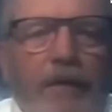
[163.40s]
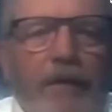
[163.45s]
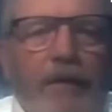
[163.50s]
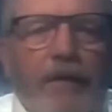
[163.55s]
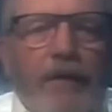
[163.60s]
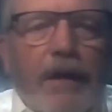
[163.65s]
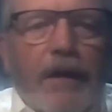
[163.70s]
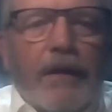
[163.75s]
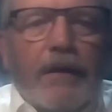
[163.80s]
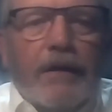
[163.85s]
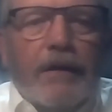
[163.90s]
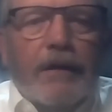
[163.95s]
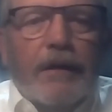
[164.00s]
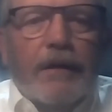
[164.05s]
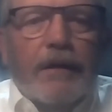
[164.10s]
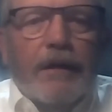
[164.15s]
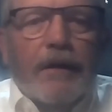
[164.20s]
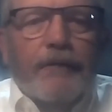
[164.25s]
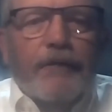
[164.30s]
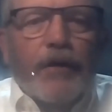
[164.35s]
tier
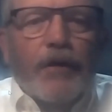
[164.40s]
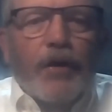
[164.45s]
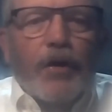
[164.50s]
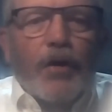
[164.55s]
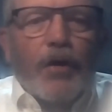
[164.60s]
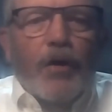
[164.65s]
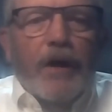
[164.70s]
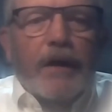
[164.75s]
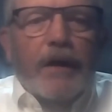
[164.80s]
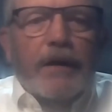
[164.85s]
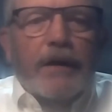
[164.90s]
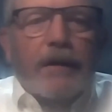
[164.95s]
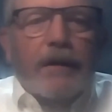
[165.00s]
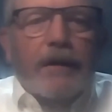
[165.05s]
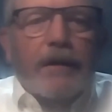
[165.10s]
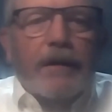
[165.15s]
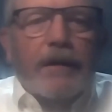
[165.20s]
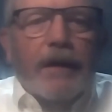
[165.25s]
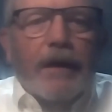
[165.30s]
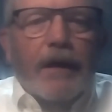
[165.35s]
of New York,
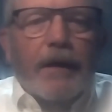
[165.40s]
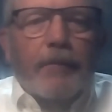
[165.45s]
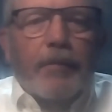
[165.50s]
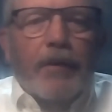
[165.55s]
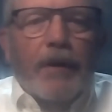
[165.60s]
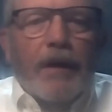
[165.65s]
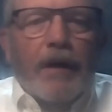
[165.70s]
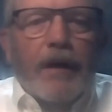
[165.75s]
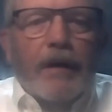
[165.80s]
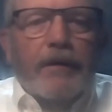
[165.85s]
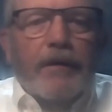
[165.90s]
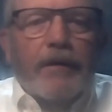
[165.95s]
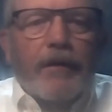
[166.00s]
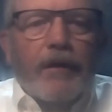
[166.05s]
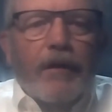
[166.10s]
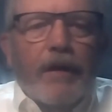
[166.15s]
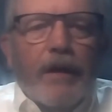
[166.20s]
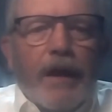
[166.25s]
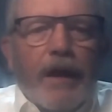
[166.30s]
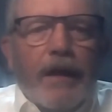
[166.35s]
belong
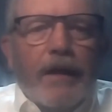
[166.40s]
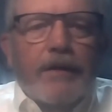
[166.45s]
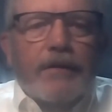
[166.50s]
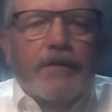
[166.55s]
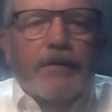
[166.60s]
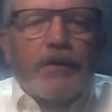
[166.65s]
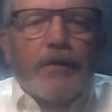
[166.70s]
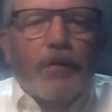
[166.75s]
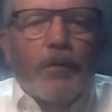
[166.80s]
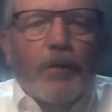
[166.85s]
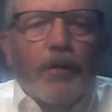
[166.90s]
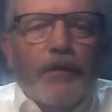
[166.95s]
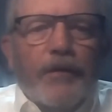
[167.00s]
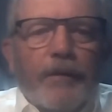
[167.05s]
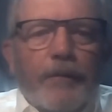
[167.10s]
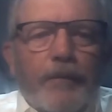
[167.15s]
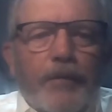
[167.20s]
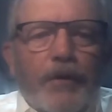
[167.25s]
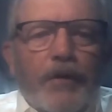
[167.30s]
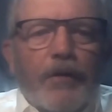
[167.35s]
to the United
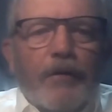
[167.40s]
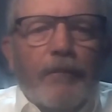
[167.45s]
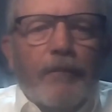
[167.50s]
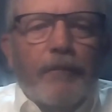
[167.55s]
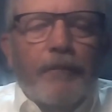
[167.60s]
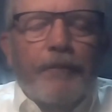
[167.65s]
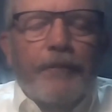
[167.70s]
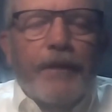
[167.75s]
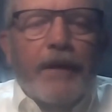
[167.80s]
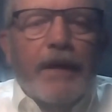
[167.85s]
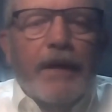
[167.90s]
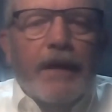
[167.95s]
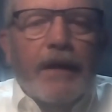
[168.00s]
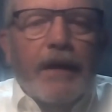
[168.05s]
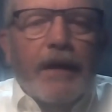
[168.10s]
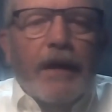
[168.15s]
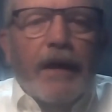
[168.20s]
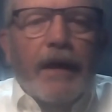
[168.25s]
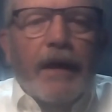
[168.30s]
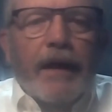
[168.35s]
Schools of Rome,
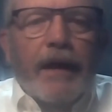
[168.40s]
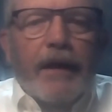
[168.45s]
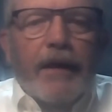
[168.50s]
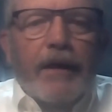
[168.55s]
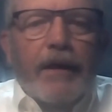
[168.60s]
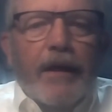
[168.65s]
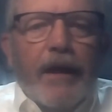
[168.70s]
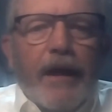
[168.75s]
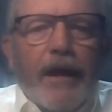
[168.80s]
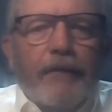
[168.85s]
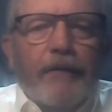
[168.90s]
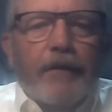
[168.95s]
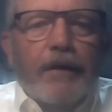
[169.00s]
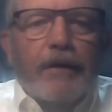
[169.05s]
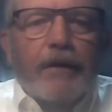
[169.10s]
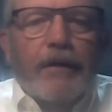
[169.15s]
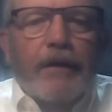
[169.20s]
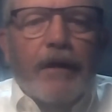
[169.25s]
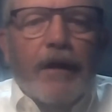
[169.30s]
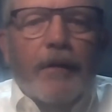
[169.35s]
and have
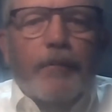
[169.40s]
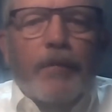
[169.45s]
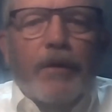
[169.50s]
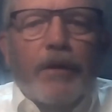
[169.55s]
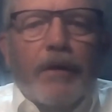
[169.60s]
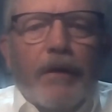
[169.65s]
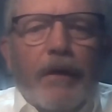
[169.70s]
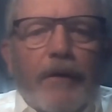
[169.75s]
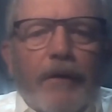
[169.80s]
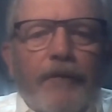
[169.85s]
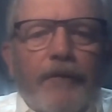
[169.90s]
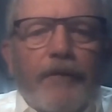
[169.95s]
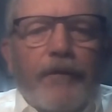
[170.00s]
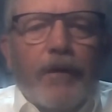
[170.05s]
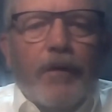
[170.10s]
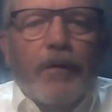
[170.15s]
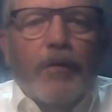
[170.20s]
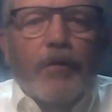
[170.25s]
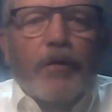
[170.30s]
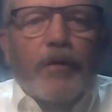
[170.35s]
a number of
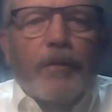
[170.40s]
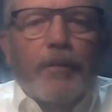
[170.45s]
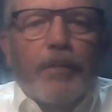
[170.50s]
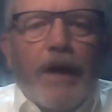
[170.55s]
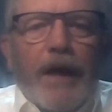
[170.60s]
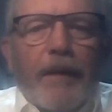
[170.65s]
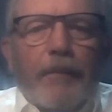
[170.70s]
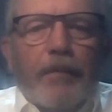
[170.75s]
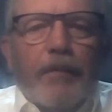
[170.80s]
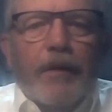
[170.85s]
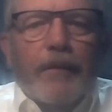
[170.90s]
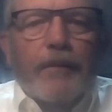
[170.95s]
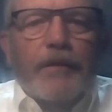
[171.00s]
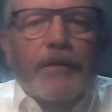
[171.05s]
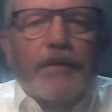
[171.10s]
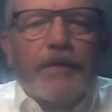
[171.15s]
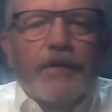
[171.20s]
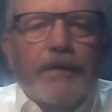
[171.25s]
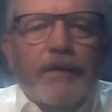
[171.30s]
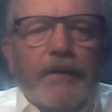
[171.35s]
odor
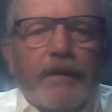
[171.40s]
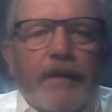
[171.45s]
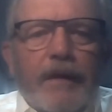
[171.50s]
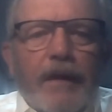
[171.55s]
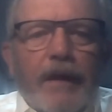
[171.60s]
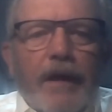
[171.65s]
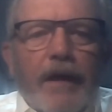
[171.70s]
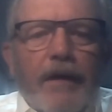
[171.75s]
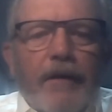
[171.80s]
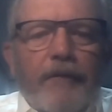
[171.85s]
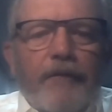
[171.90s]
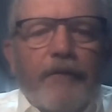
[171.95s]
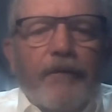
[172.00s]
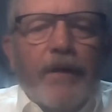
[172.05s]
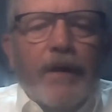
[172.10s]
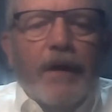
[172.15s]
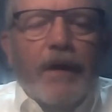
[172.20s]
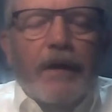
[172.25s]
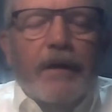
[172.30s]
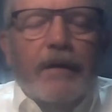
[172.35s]
problems that I've
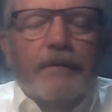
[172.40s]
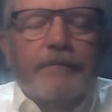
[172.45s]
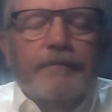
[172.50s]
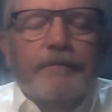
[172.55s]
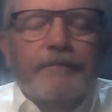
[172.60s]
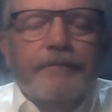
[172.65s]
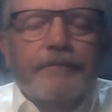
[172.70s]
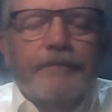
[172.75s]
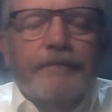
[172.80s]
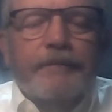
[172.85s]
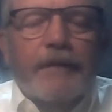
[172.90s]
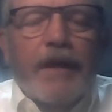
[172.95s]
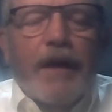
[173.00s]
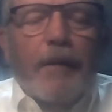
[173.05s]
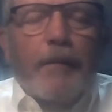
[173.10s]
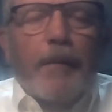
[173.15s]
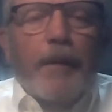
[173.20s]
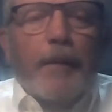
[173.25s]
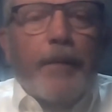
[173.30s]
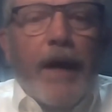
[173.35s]

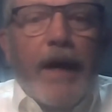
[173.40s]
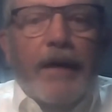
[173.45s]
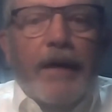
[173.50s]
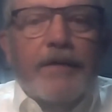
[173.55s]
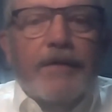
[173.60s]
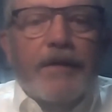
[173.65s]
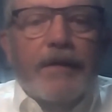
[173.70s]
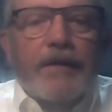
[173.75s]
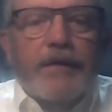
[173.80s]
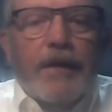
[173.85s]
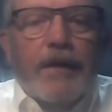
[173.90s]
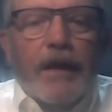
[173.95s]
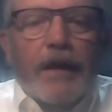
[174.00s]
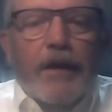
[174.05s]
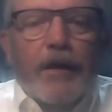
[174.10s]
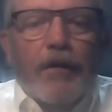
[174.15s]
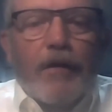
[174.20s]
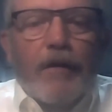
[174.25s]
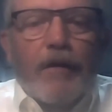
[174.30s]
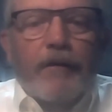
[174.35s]
come upon since
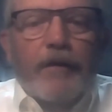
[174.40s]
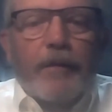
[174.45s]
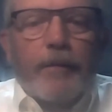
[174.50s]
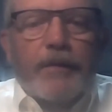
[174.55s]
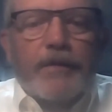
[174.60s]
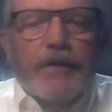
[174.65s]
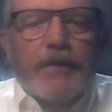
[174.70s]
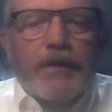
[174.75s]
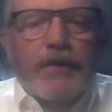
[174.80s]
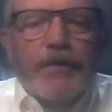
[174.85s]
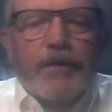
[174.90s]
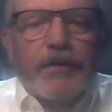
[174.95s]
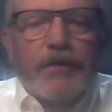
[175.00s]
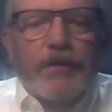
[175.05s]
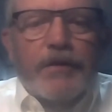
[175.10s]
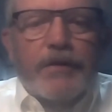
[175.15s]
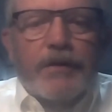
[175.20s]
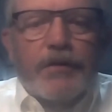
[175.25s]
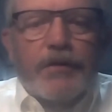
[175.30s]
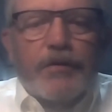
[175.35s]
taking over the position
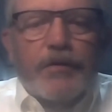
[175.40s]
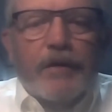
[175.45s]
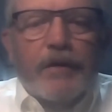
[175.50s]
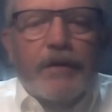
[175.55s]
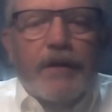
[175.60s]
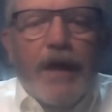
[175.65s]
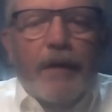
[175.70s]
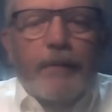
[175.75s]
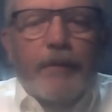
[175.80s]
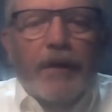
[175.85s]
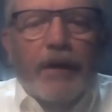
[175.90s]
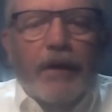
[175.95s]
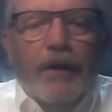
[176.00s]
just a short time ago.